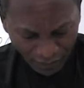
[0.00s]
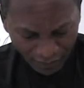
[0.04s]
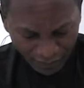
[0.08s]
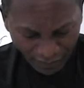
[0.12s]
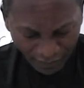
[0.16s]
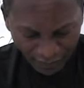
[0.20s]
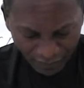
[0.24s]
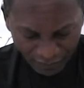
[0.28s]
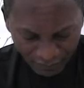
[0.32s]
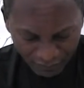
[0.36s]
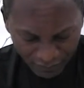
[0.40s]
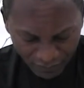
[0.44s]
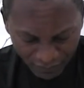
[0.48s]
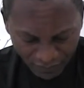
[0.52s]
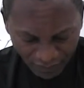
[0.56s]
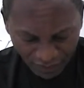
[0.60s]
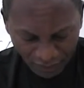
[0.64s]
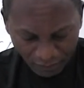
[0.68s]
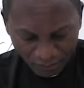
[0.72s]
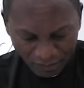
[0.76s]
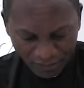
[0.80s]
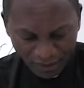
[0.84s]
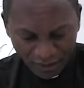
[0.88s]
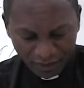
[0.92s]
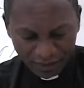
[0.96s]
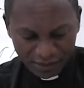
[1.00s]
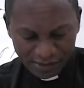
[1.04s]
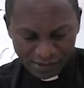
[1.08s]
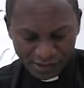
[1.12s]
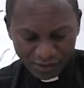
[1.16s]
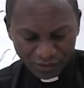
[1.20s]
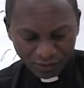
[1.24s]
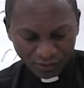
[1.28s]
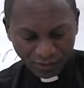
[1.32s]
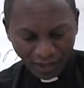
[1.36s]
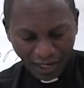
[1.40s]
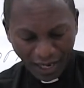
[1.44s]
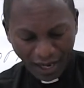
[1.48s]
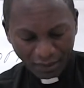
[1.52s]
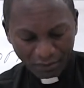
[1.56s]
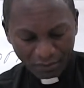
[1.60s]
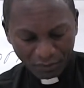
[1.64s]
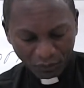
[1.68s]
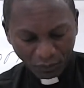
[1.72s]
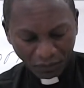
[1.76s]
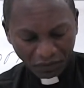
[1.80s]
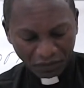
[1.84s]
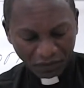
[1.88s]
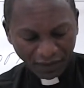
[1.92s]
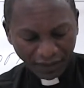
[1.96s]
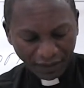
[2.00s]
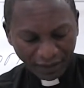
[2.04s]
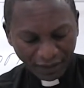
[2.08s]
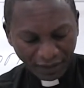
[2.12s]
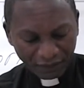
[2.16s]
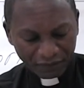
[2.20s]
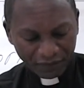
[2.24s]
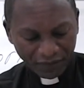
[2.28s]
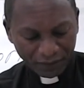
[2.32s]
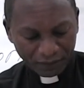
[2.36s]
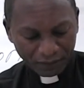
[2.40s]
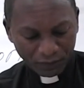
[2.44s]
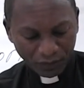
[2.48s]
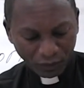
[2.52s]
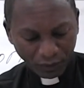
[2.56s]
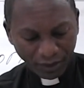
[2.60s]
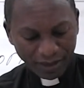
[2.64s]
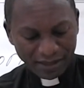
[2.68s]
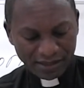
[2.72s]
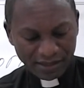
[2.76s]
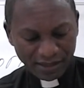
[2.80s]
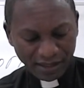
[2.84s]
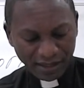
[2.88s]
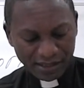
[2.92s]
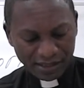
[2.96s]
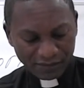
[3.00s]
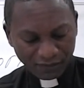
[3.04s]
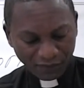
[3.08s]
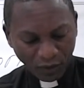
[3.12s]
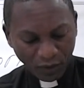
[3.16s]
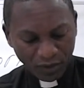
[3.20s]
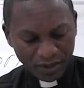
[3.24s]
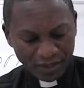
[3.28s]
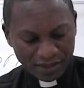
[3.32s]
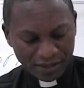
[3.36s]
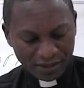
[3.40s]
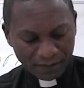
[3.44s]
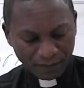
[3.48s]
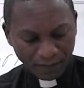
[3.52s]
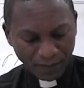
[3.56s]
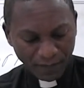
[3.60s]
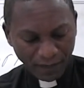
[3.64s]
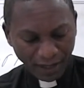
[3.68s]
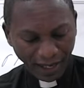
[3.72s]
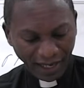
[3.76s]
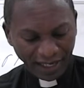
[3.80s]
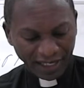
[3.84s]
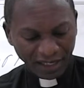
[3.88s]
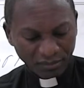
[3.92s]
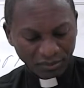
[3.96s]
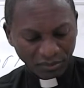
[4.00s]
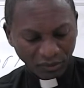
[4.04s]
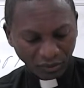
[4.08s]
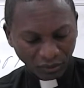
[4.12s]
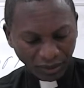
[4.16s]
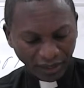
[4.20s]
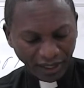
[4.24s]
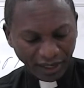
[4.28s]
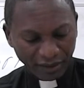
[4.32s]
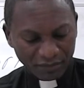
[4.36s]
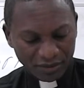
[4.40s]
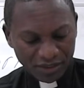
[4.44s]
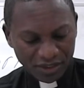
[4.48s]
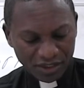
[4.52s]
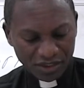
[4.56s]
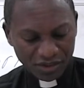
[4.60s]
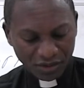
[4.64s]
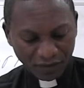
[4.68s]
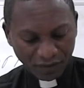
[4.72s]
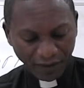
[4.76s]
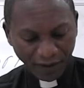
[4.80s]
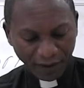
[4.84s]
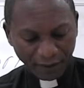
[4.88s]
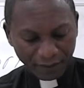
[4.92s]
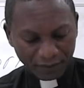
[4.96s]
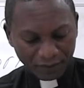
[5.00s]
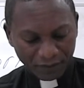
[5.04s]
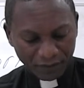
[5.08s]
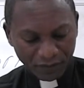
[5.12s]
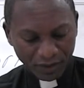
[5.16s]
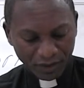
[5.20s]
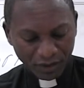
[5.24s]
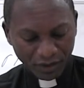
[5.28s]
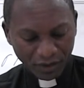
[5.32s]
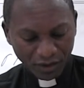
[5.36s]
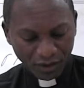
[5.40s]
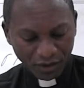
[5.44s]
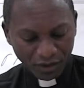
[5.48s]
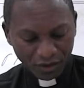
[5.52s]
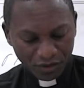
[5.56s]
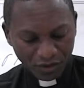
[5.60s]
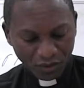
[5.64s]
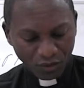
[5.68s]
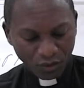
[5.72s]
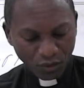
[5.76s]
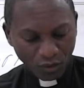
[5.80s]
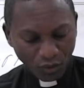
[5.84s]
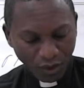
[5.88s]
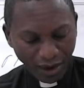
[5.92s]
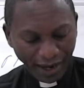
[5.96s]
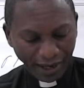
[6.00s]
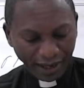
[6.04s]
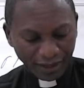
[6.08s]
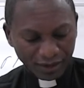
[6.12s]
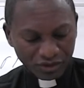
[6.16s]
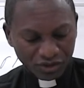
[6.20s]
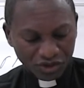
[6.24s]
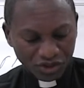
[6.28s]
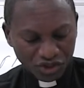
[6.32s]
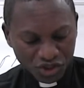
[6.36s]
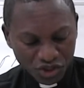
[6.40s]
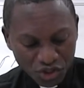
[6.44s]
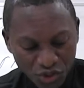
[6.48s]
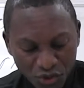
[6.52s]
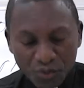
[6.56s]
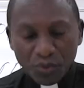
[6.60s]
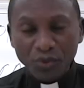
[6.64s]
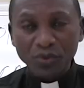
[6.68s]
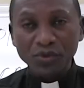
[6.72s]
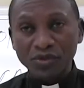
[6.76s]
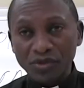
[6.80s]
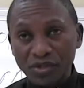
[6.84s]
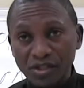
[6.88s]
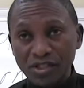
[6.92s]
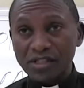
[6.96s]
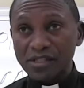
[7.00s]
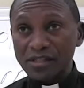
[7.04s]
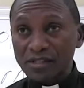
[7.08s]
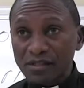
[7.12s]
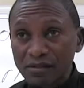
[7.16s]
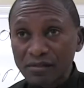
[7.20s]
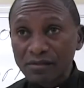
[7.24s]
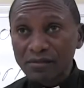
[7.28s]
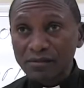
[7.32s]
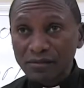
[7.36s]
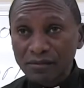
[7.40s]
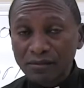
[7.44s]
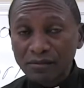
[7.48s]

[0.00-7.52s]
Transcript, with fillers: The, then Peter stood up with the eleven, raised his voice, and proclaimed to them, You who are Jews.